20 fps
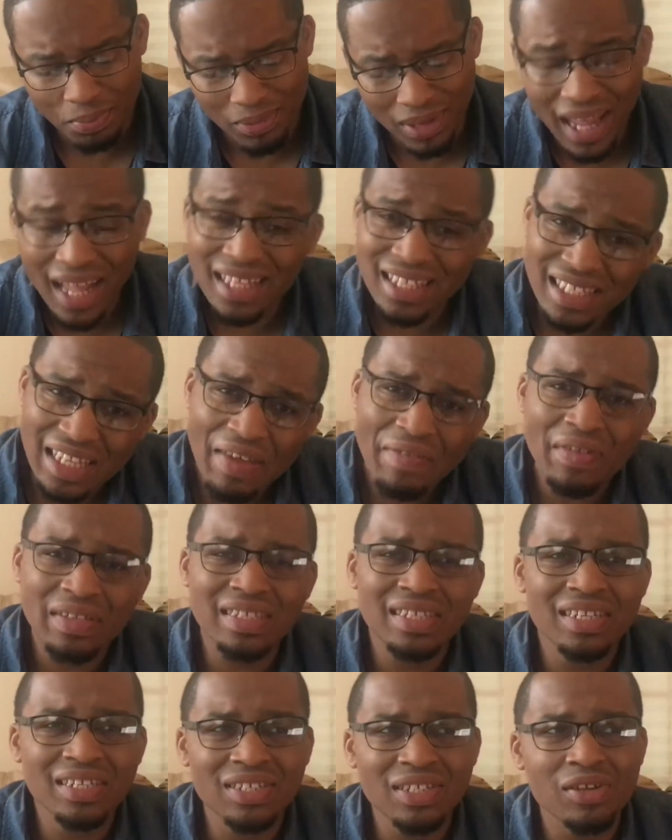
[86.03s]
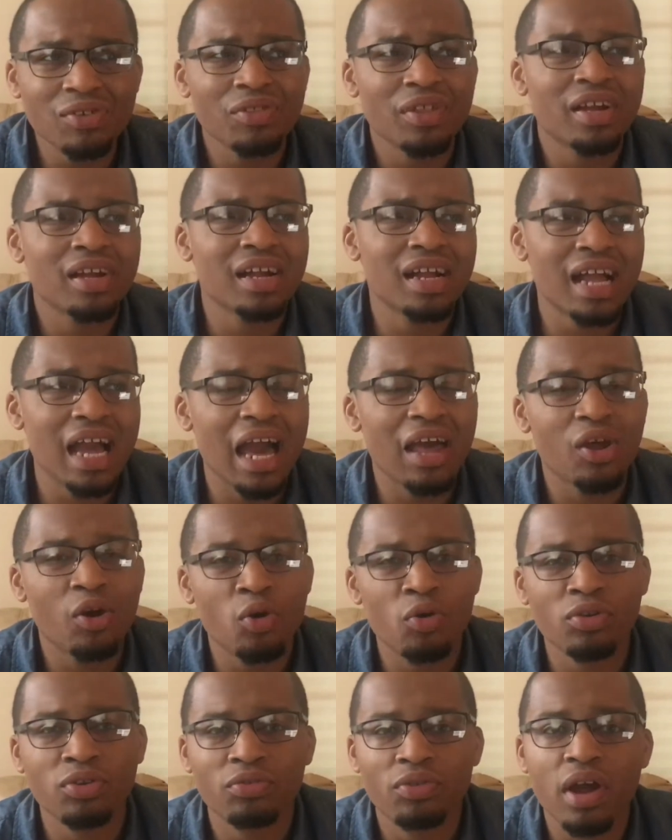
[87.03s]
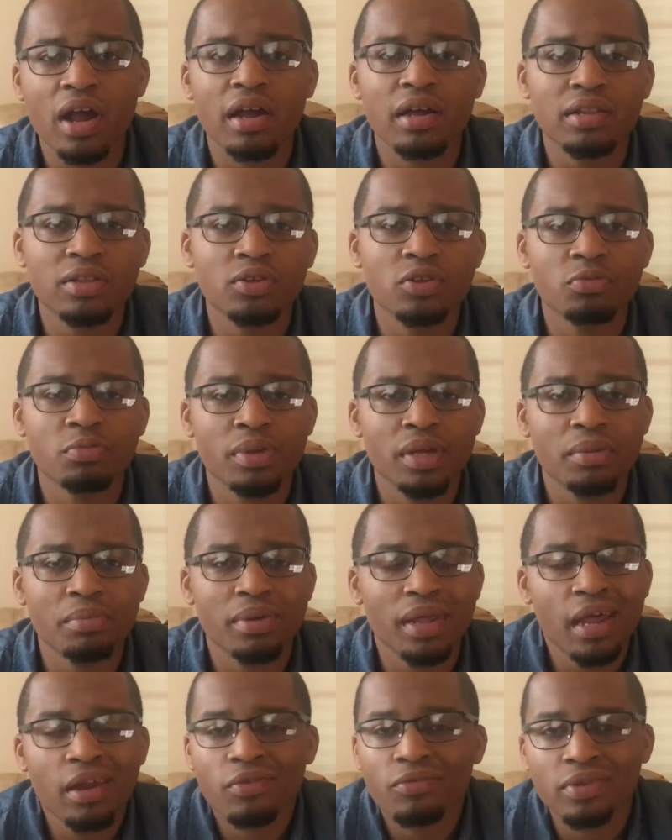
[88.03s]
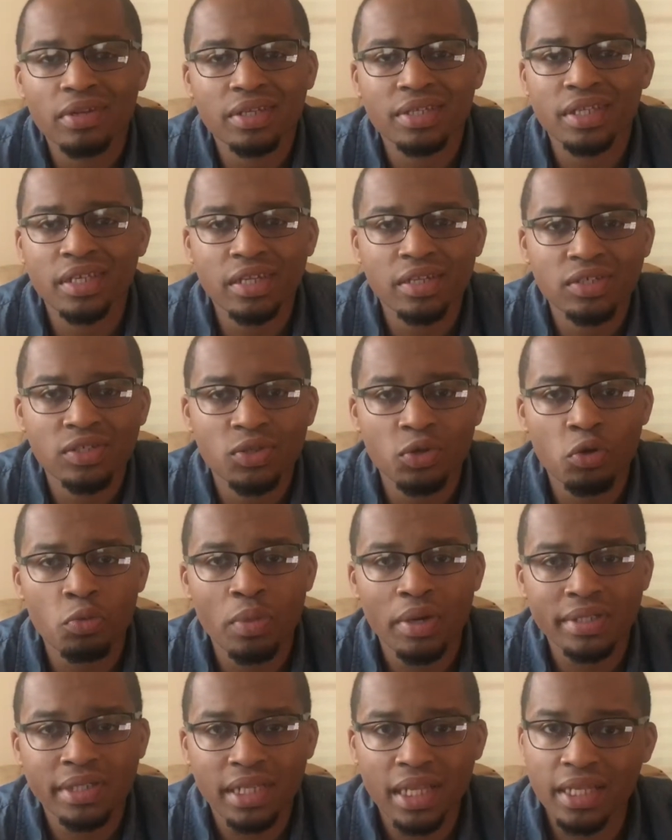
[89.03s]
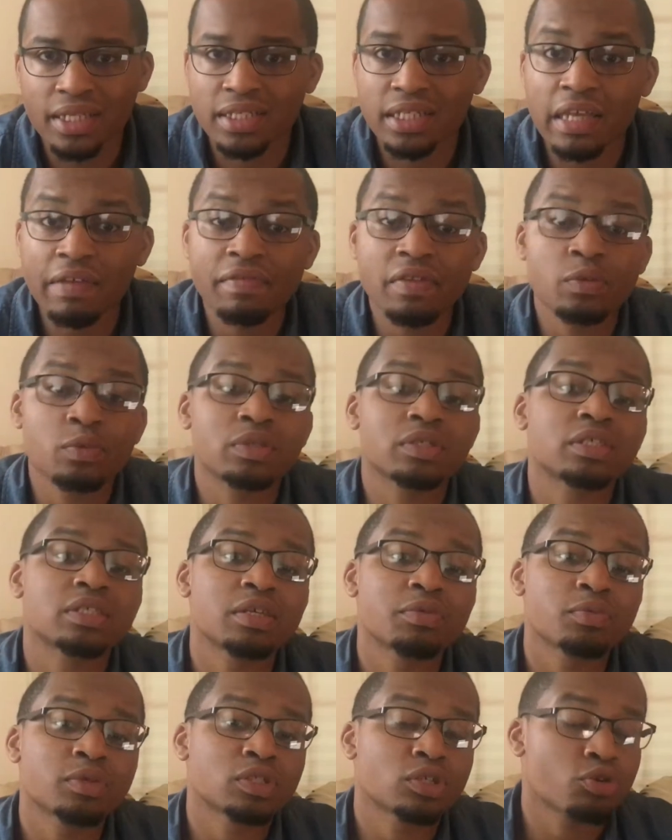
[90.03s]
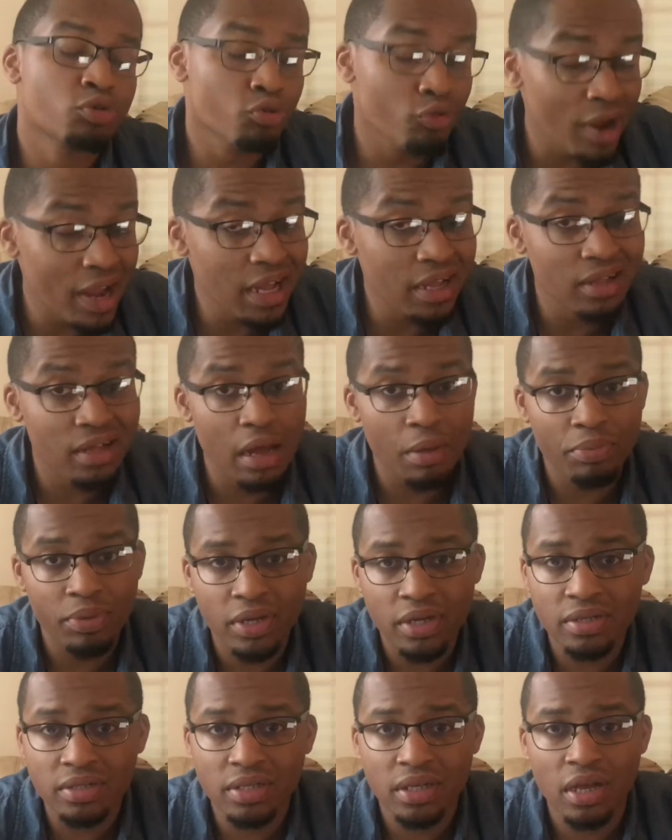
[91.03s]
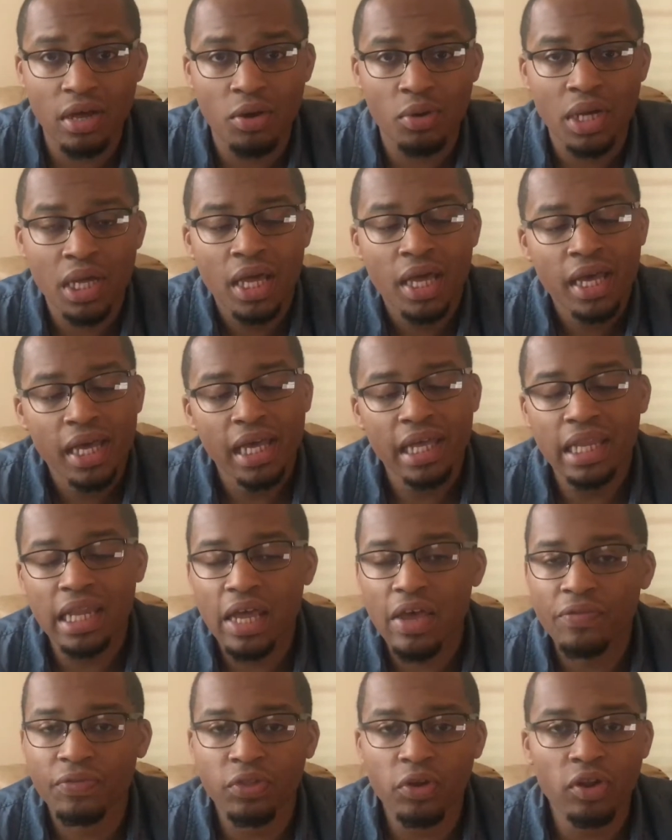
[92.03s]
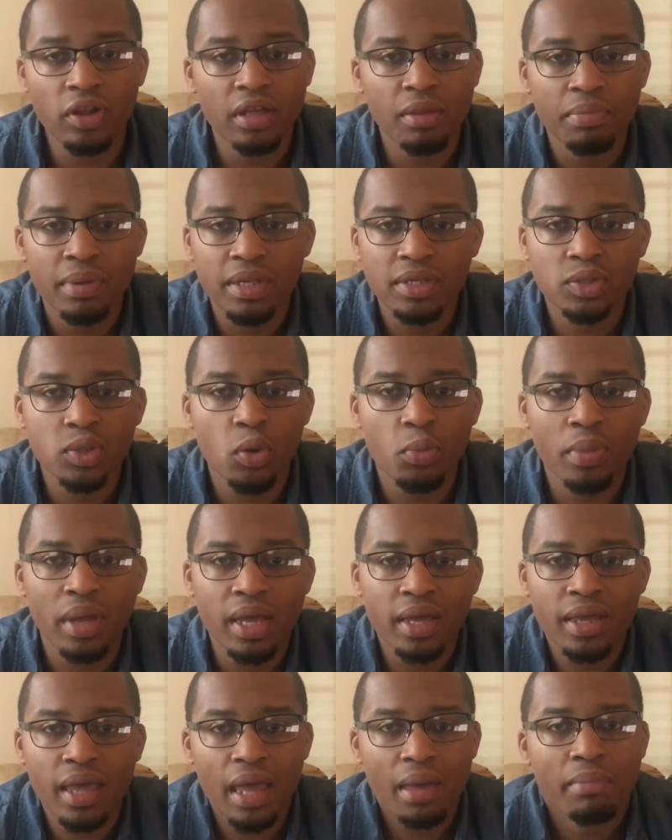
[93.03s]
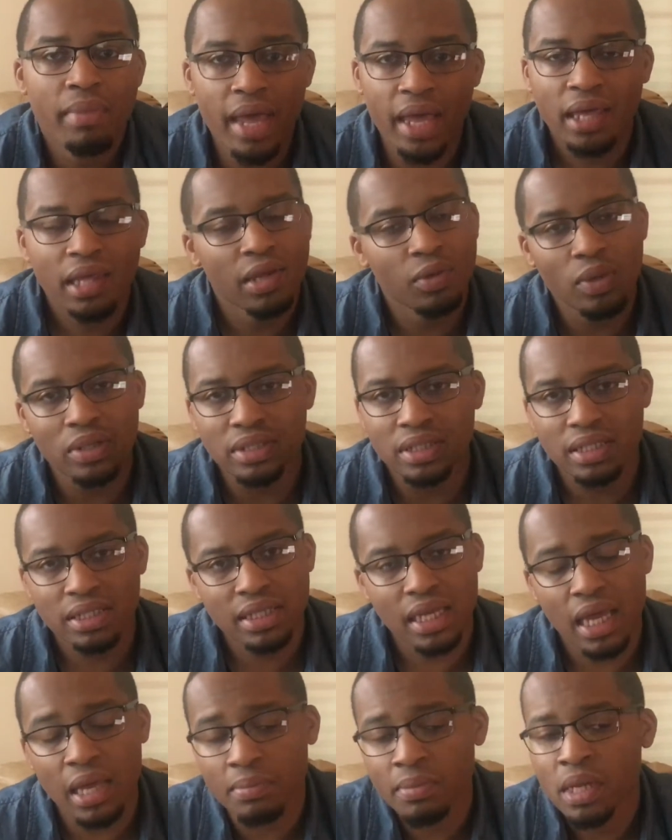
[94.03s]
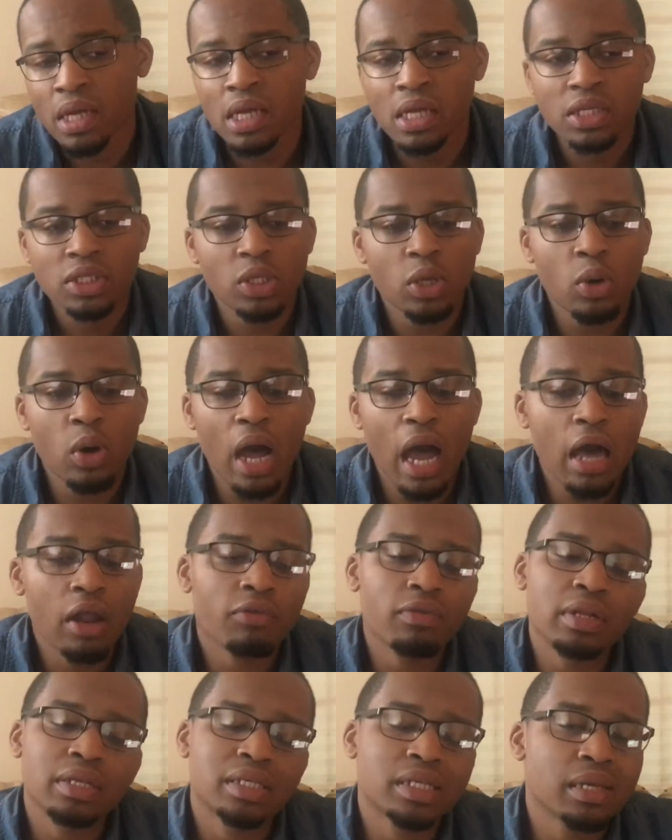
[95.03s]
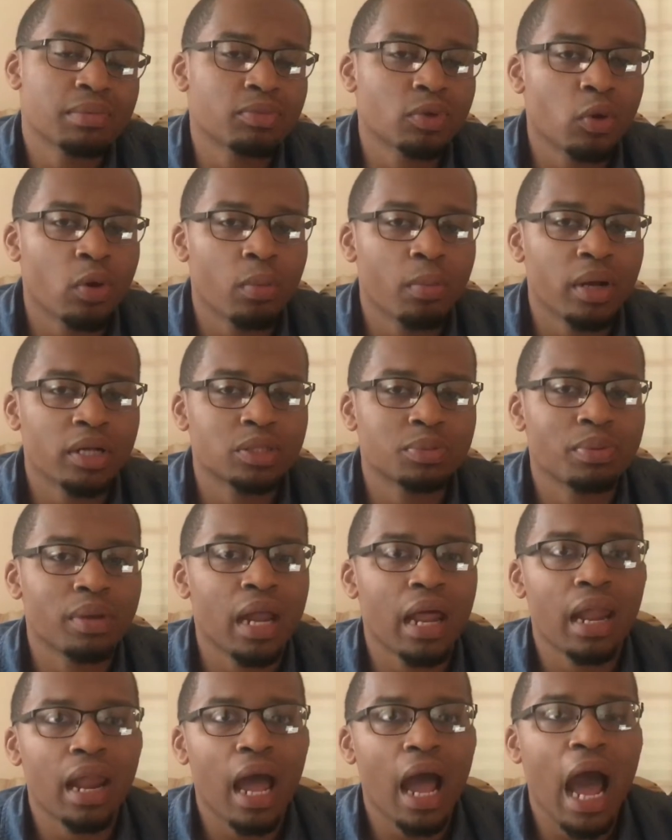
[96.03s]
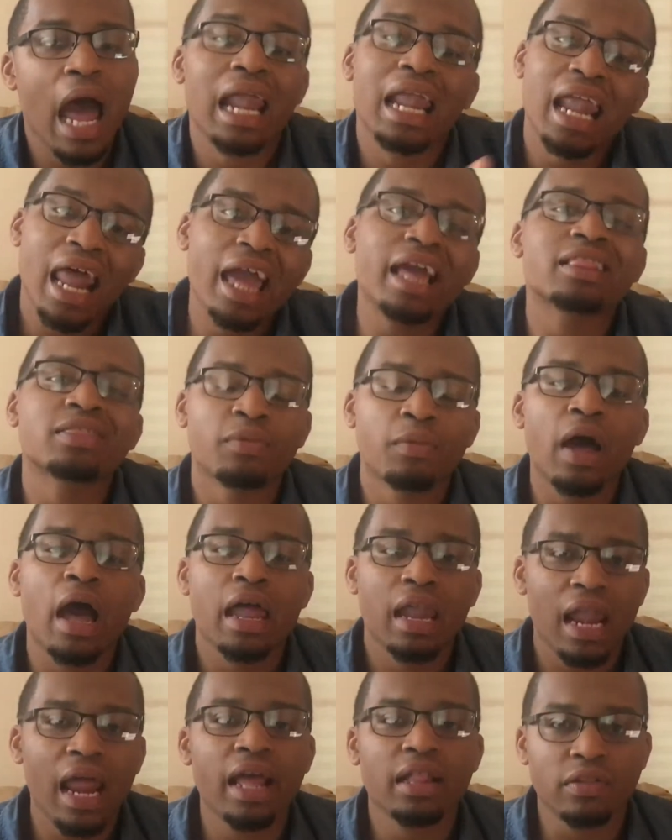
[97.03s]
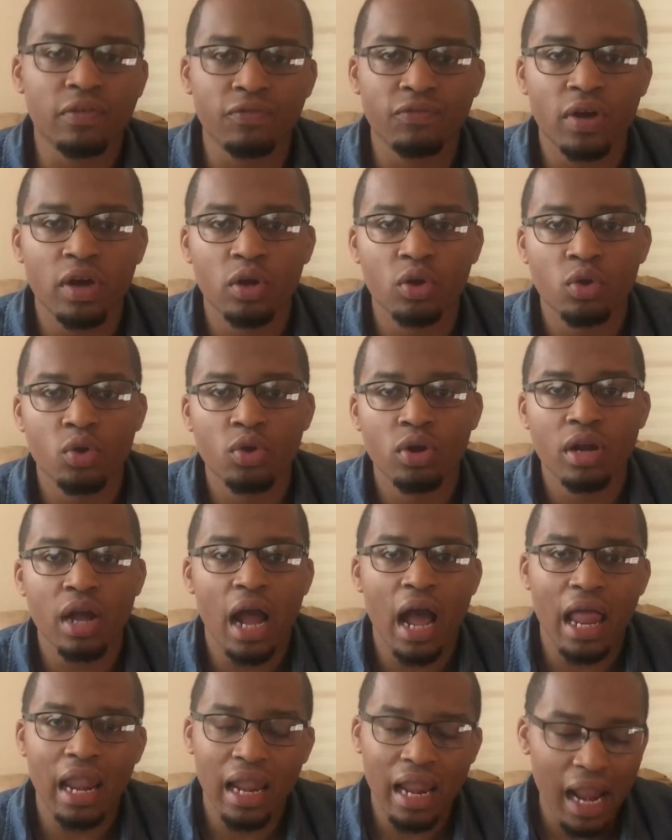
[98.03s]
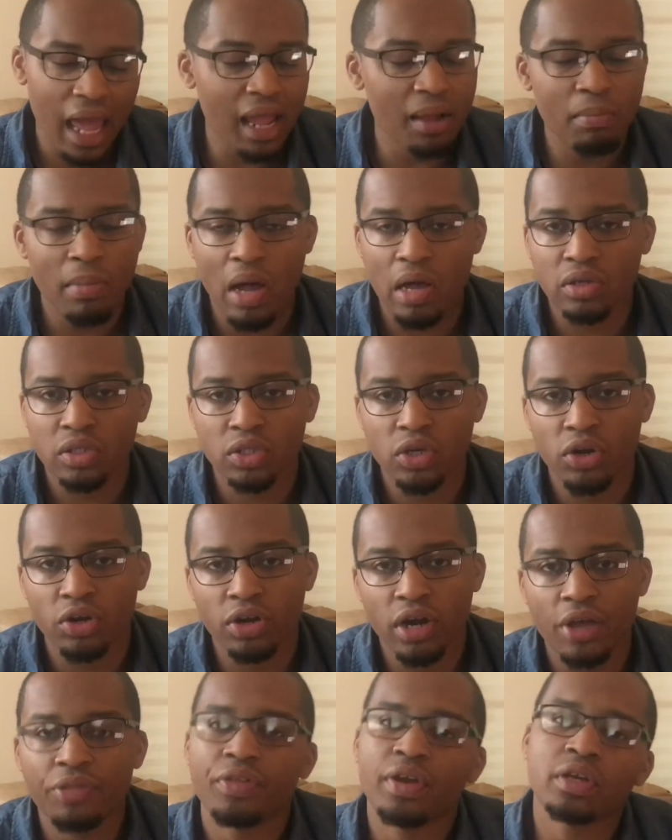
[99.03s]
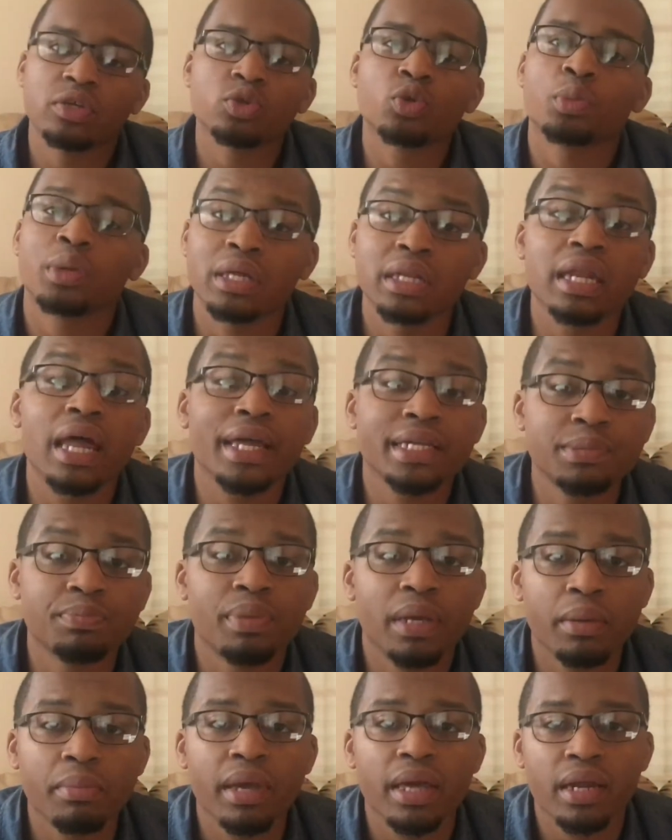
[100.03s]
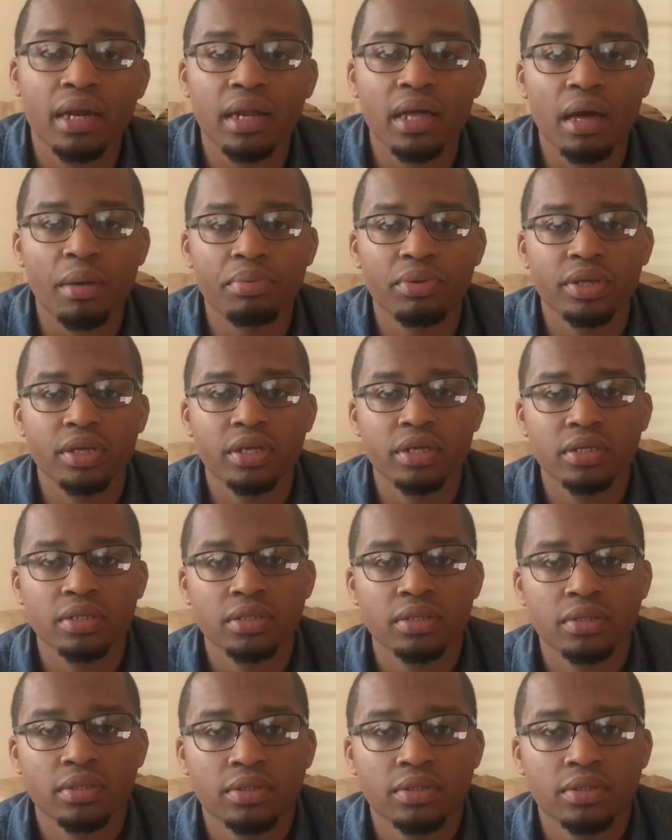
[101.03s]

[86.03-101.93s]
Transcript: Lance Stephenson is still there, kind of hold the rock a little bit, but I don't really see him doing much. Lance Stephenson was great a couple years ago. He left, thought he could be his own man, came back, and he wasn't the same. So I don't really see him doing much, but I, I like the I like the front court. I like Miles Turner. I think he's going to be a nice big man in a couple years.